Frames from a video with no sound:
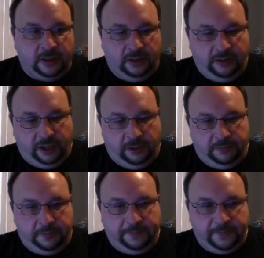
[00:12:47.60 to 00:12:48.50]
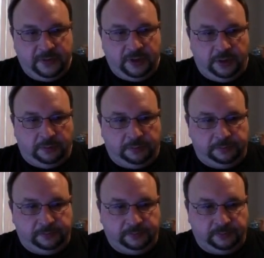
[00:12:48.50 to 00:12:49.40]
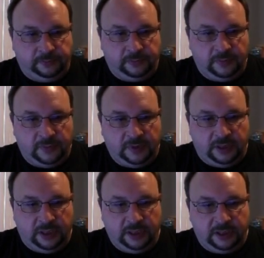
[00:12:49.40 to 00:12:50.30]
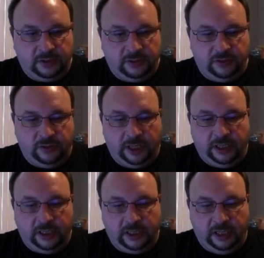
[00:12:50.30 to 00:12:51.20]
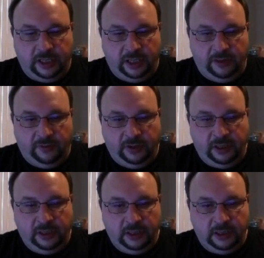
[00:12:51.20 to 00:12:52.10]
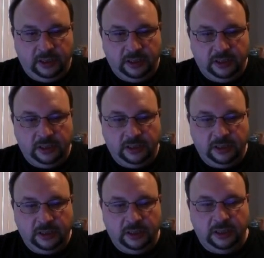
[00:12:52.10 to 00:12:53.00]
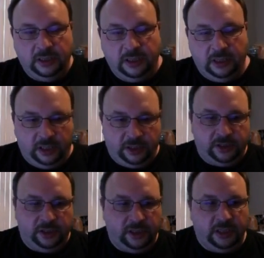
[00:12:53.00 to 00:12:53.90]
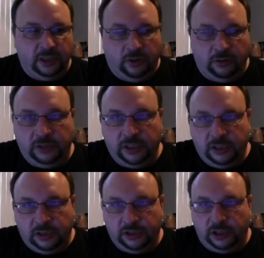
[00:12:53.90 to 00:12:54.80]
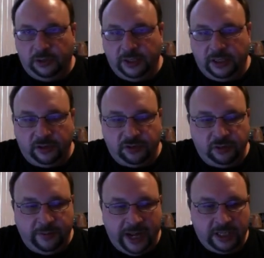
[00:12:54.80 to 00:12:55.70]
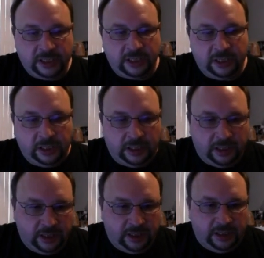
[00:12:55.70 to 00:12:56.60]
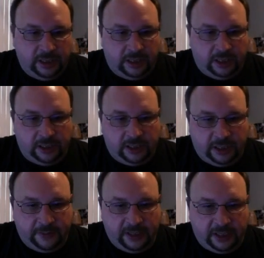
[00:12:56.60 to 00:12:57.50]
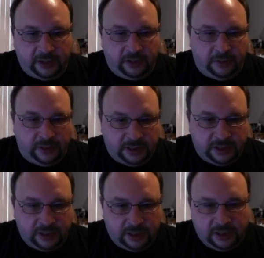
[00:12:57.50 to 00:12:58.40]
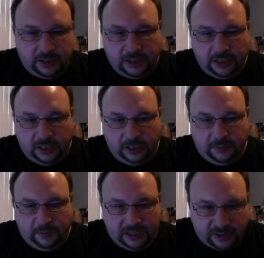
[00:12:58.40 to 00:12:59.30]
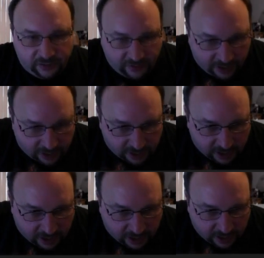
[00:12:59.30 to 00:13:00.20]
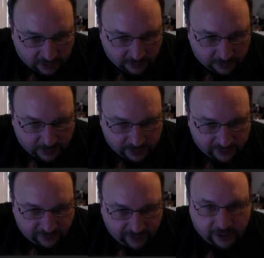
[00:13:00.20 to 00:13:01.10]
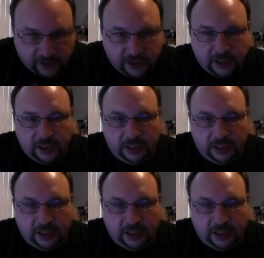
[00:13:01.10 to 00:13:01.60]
Okay, so let's try .NET Run. It should only show me the true match and tell me that there was matches found. Build failed.